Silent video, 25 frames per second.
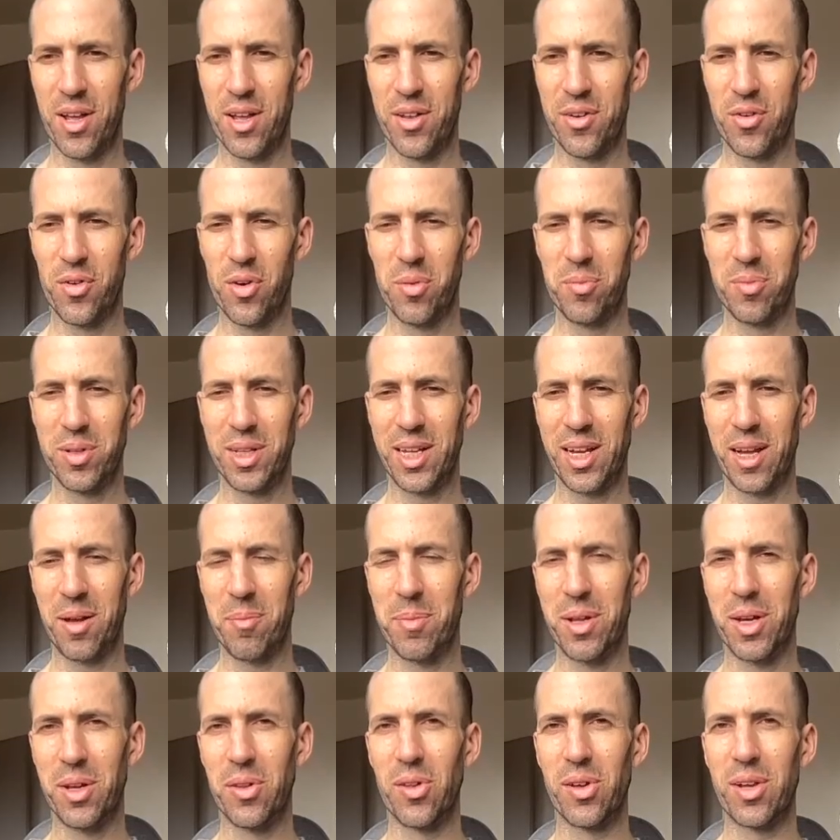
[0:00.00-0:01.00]
Normally, I'm
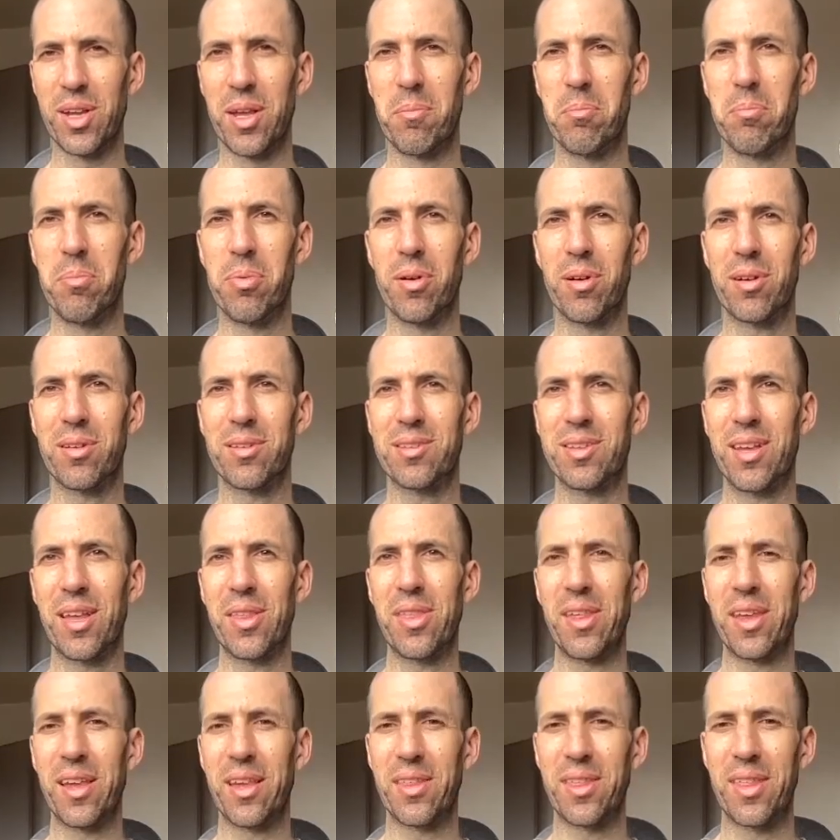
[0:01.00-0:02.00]
going to look at books I
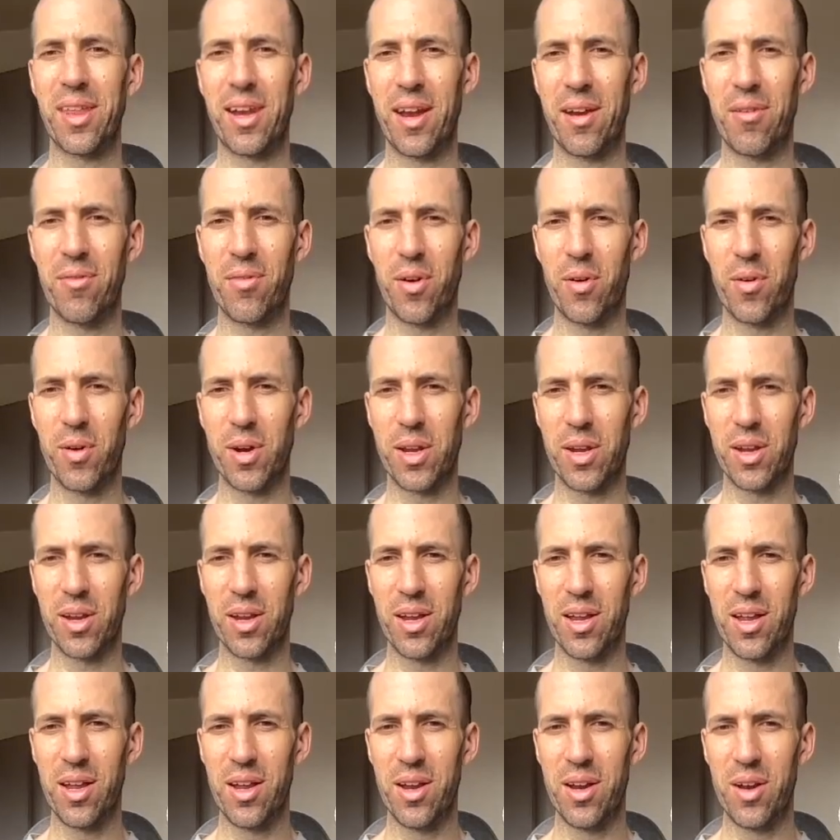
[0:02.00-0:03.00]
think that I've already
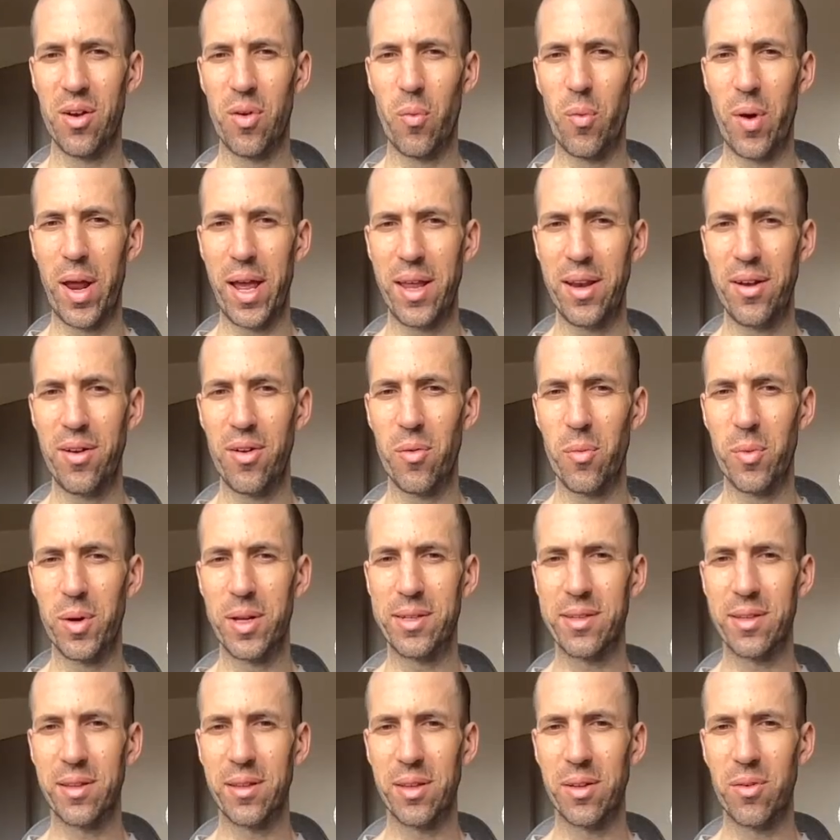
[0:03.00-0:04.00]
read or
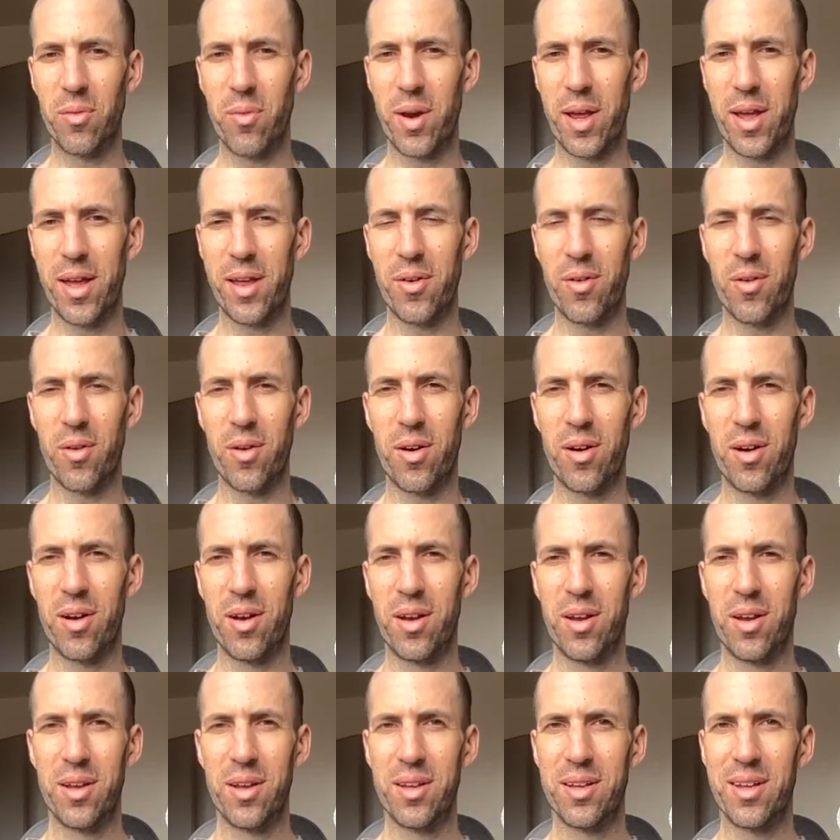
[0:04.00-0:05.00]
recently read or
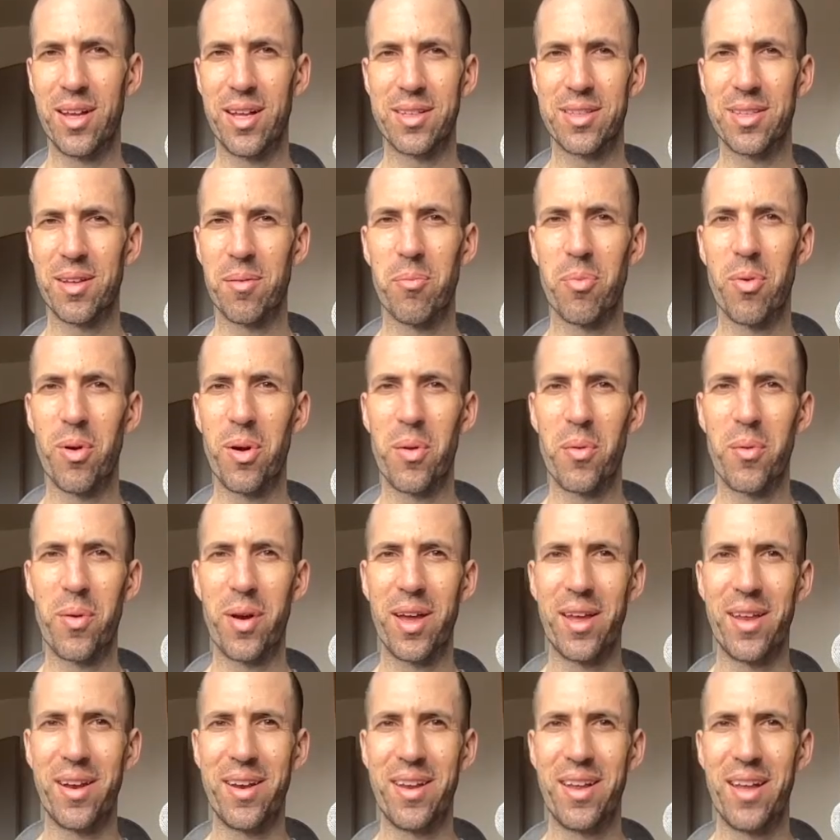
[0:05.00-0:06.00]
at some point
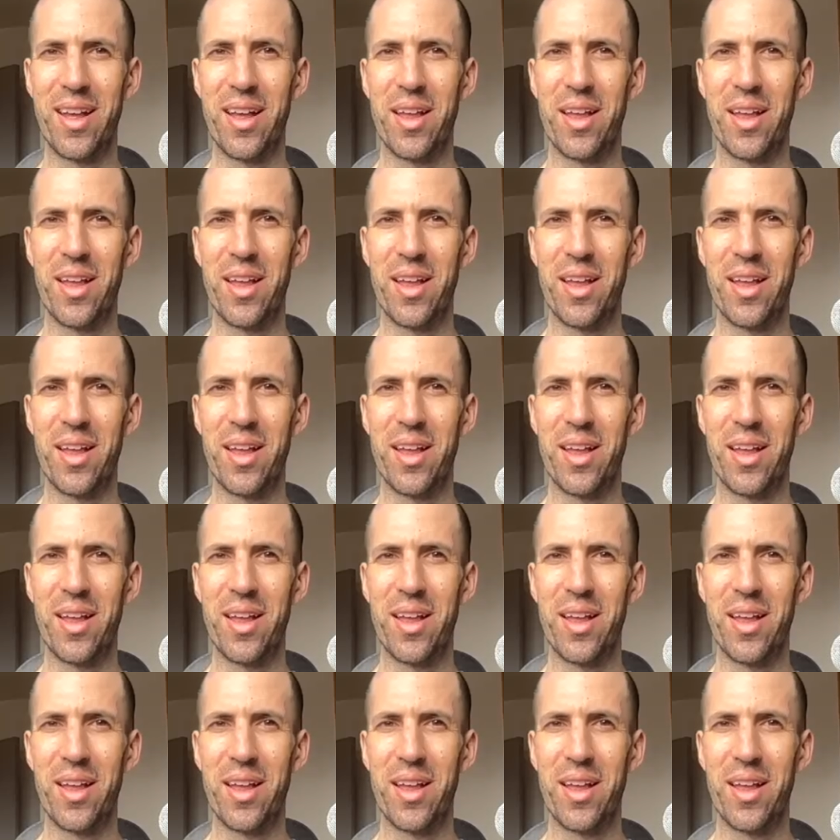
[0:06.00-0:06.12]
read.